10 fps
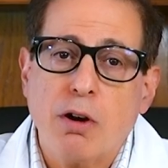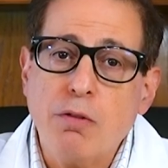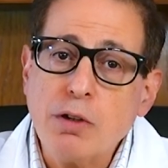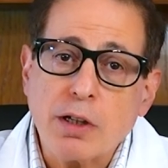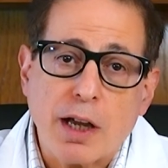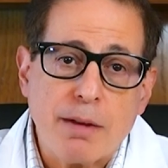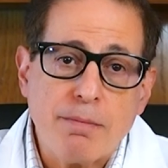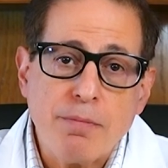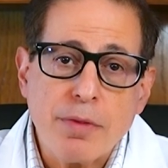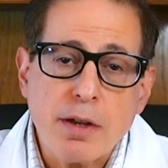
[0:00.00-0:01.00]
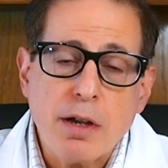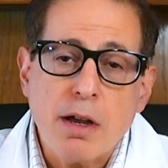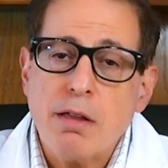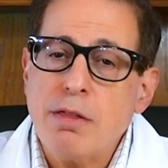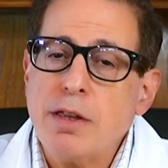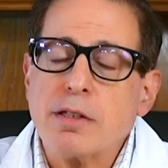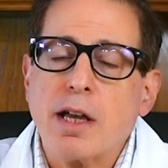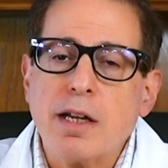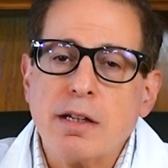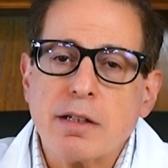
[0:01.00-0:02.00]
Over time, this
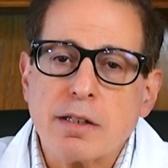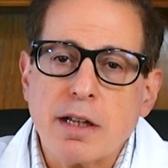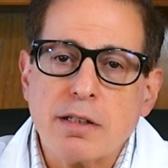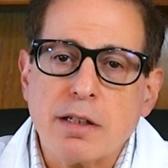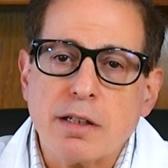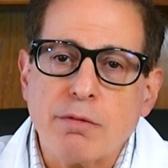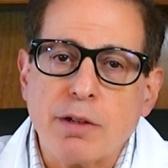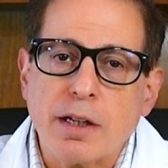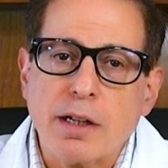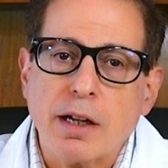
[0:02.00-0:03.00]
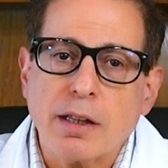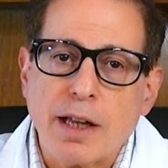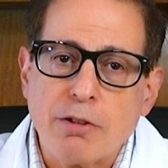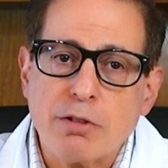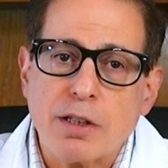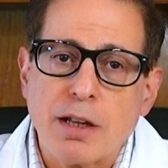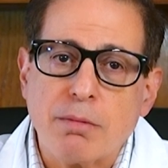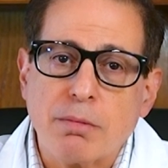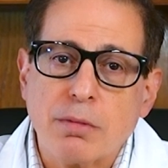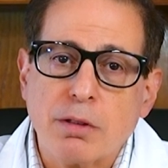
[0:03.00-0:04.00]
heightened sensitivity allows
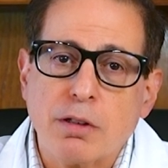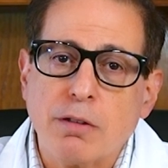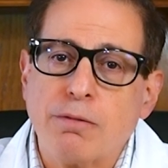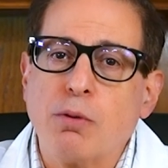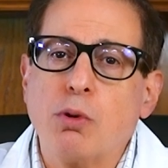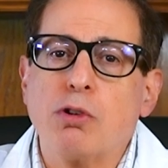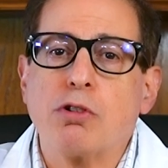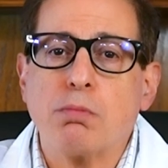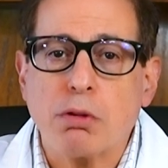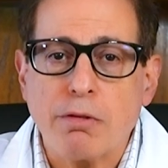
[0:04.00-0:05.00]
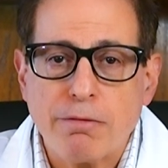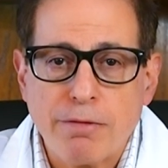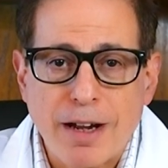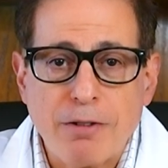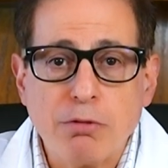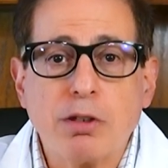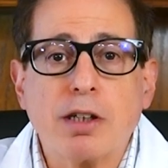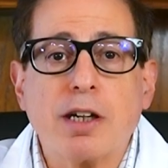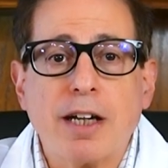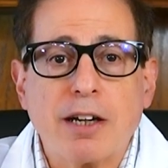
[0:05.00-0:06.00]
them to forge
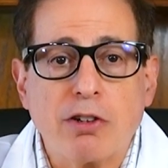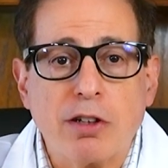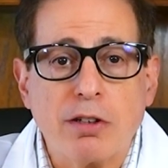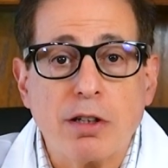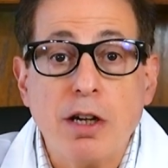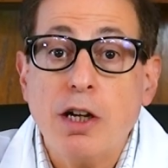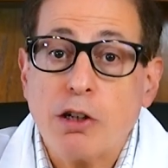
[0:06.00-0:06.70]
profound connections,